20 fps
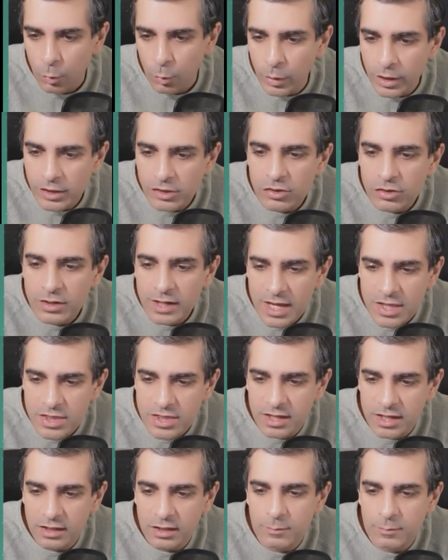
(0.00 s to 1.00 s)
When you
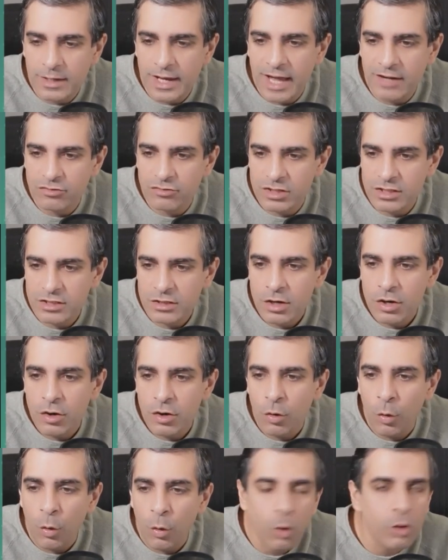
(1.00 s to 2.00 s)
get the email address,
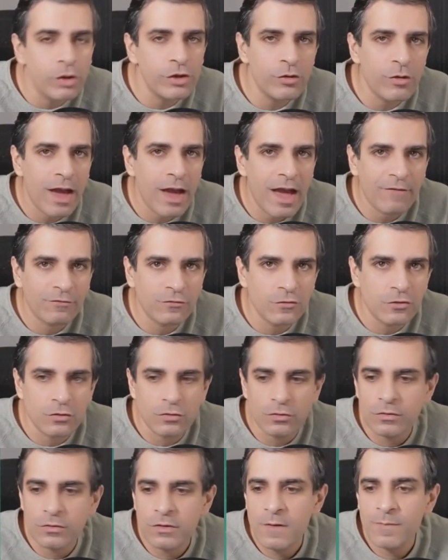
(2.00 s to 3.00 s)
all you have to
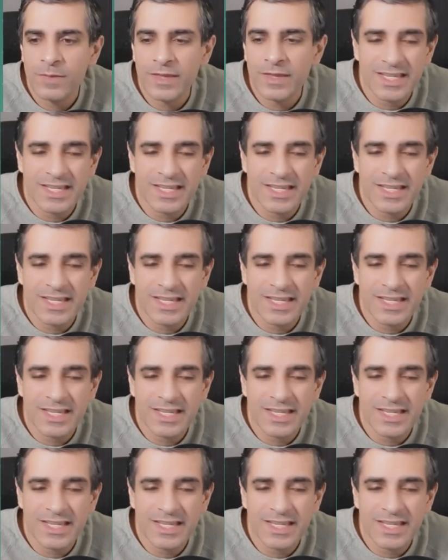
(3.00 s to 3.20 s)
do